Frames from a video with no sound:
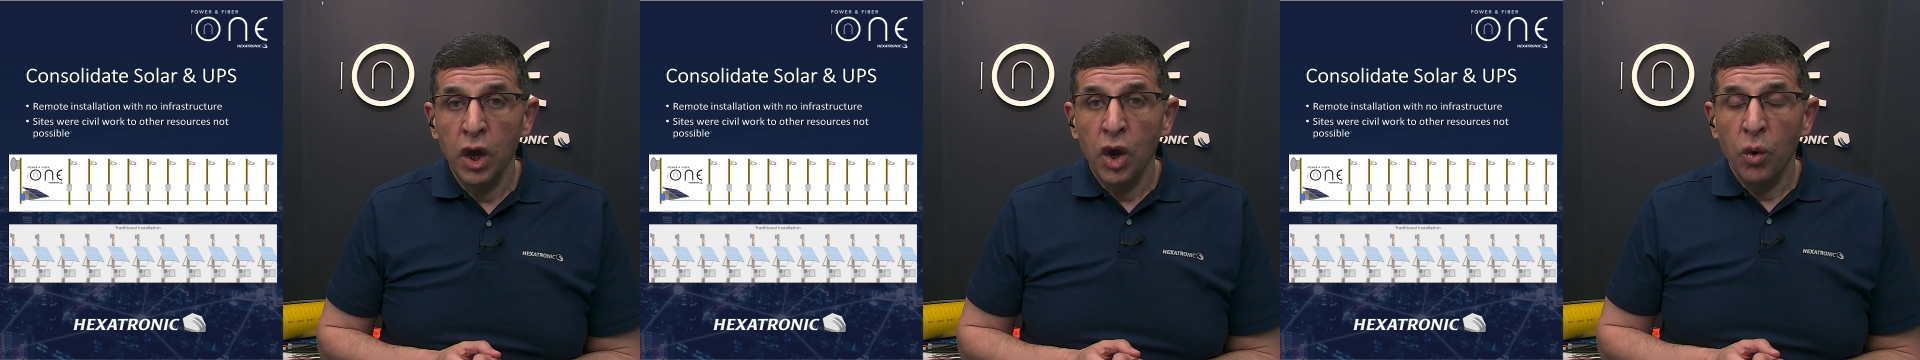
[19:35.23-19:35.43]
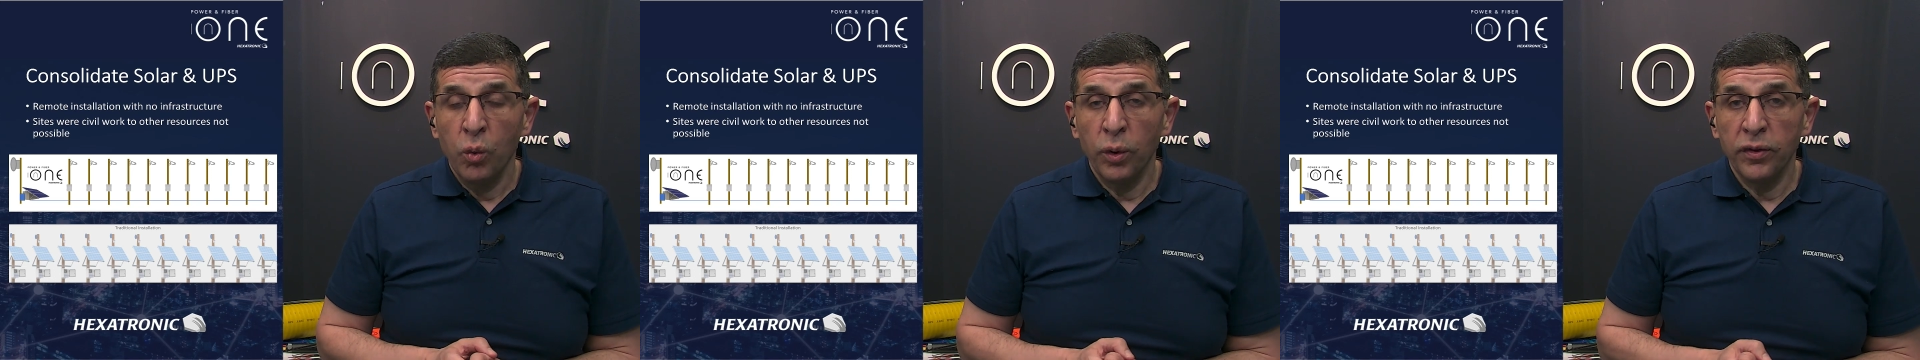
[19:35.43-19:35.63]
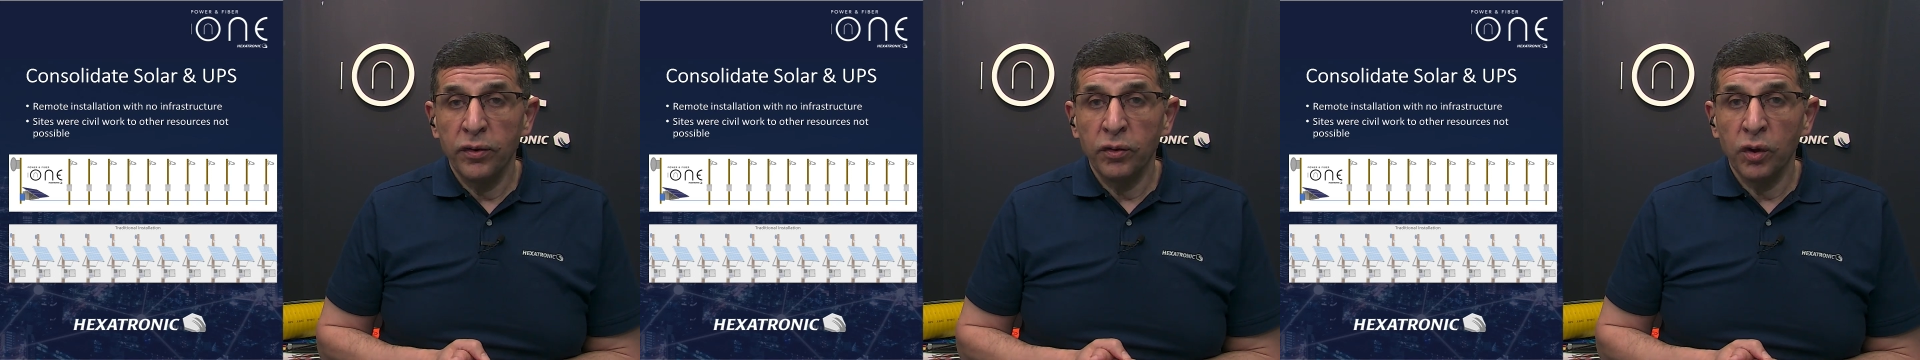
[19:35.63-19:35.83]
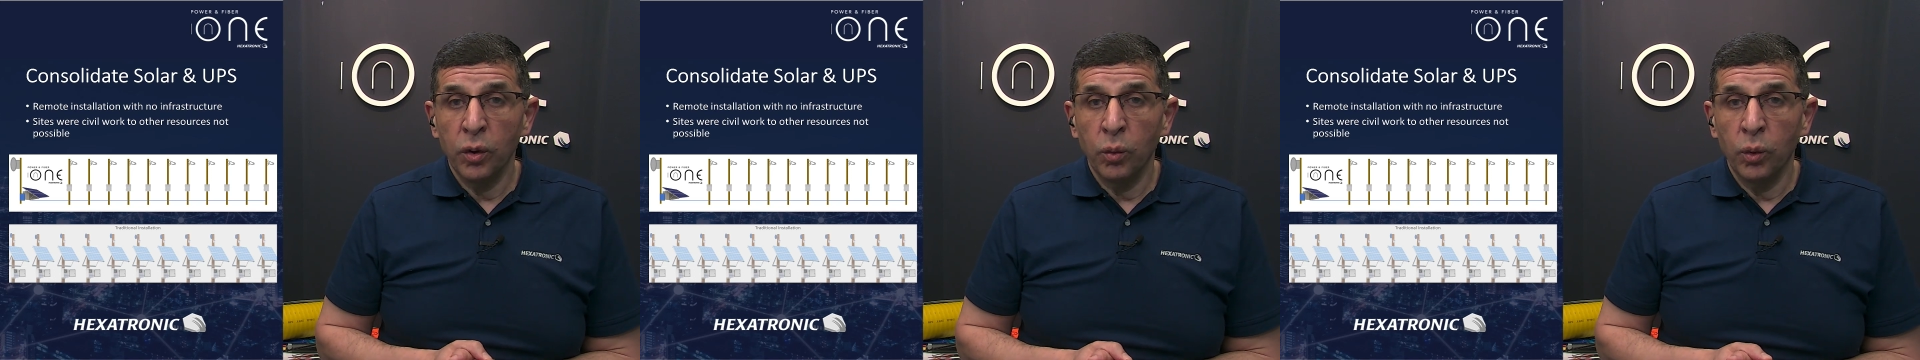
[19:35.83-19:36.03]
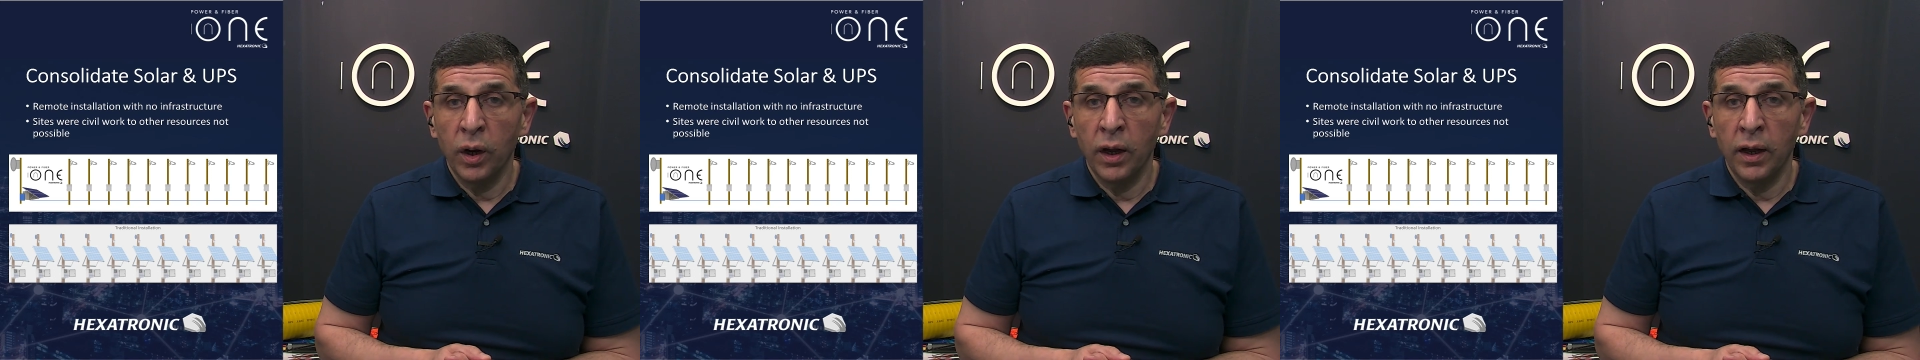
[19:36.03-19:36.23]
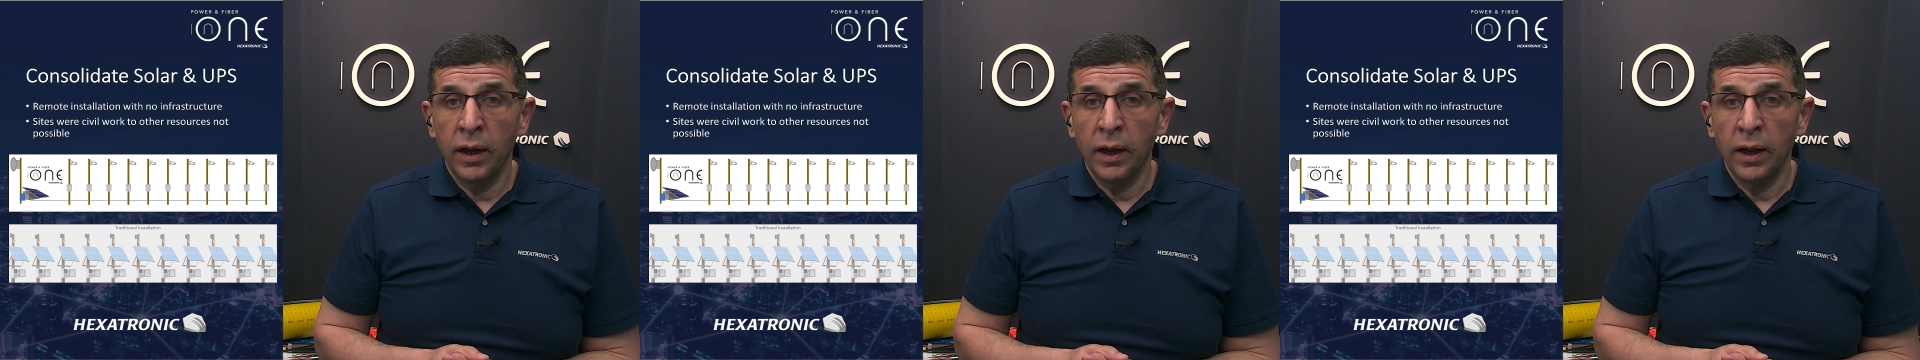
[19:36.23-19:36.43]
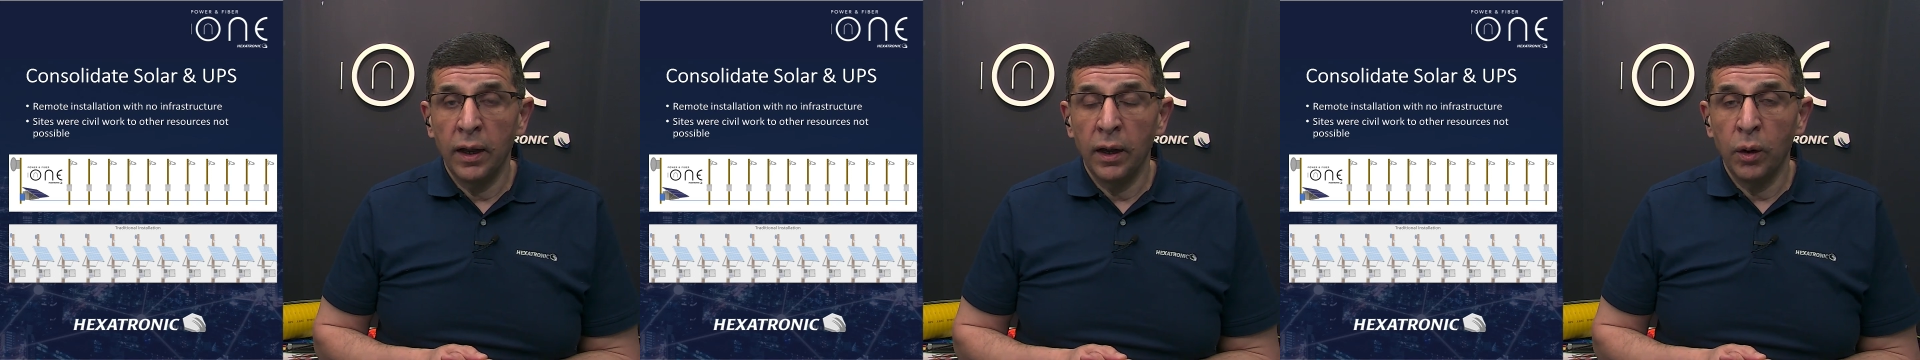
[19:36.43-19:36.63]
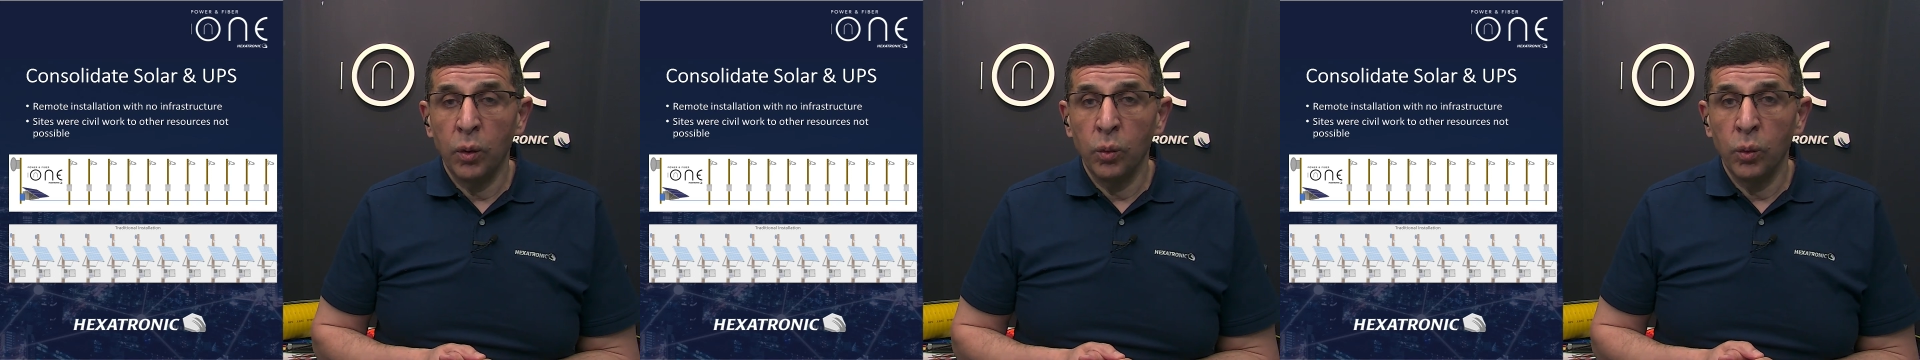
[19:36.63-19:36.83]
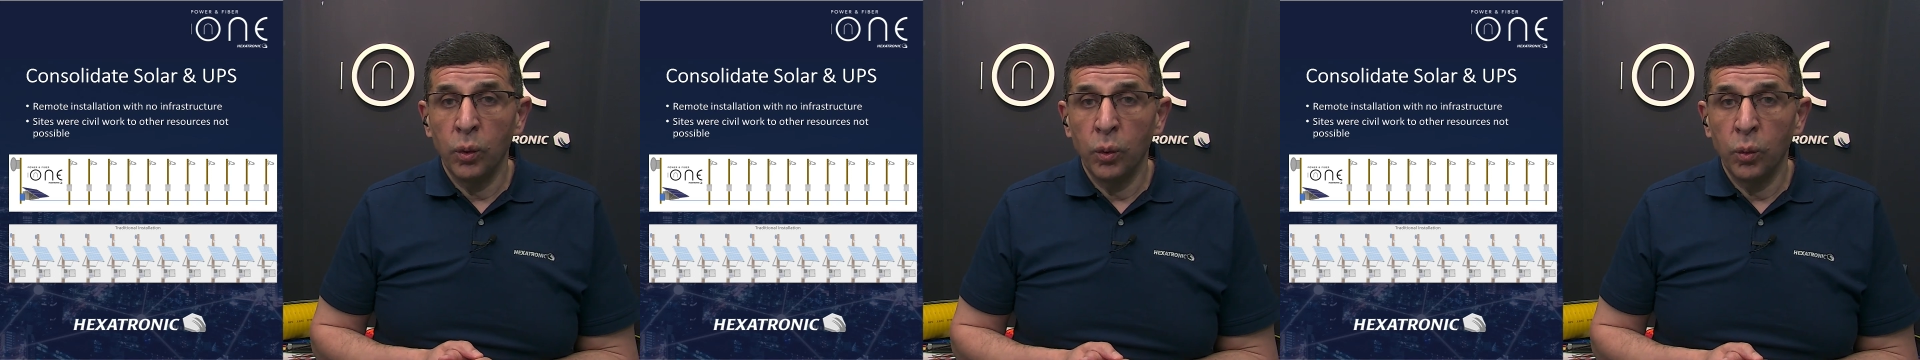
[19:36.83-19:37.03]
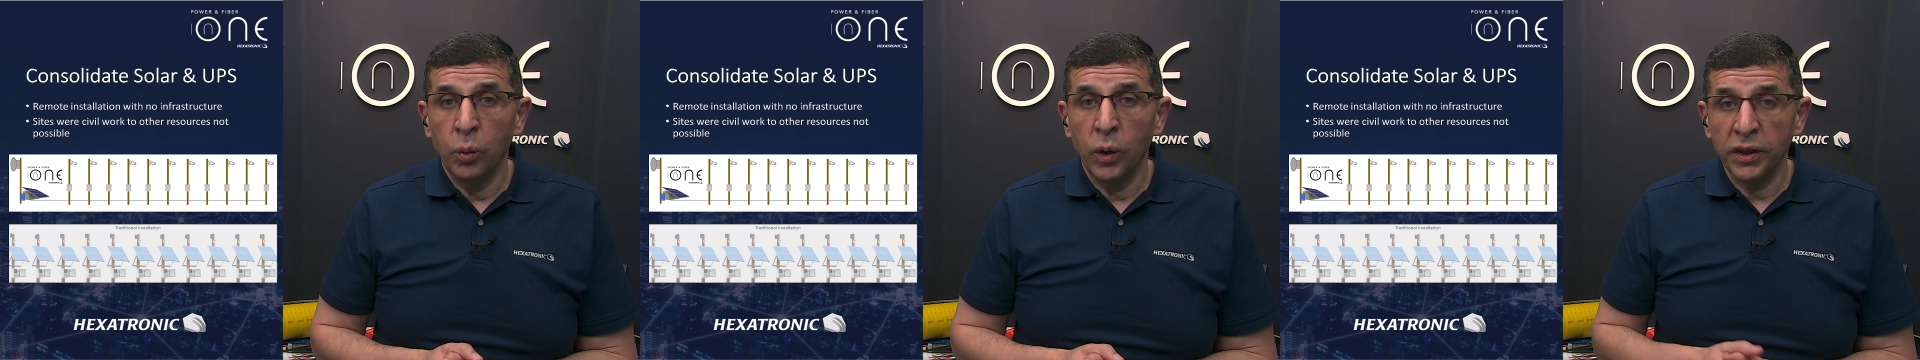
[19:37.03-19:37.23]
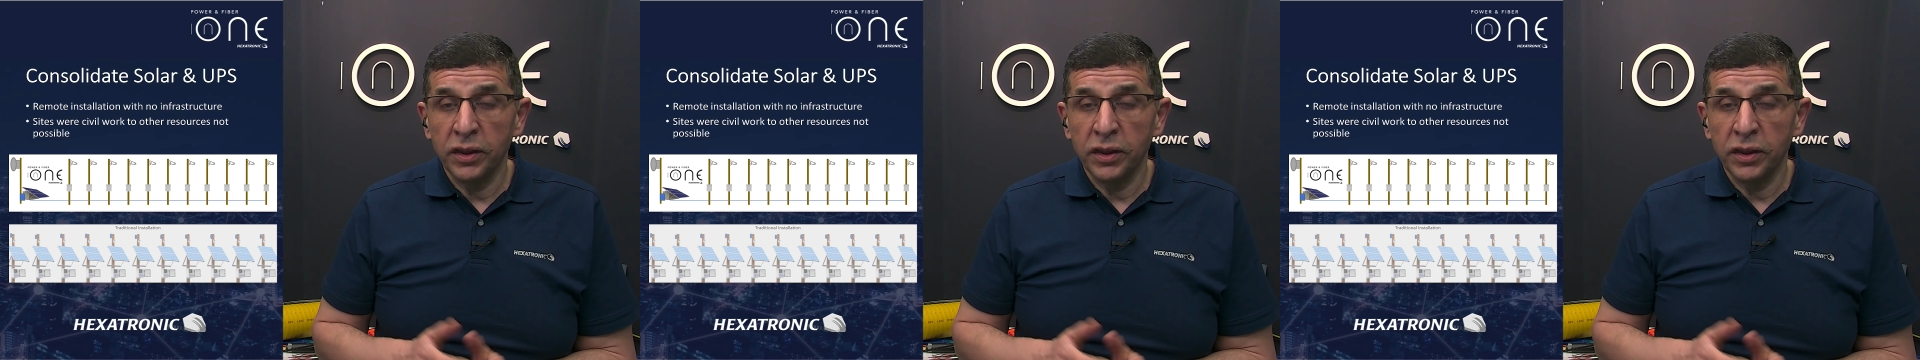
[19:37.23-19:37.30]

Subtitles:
with what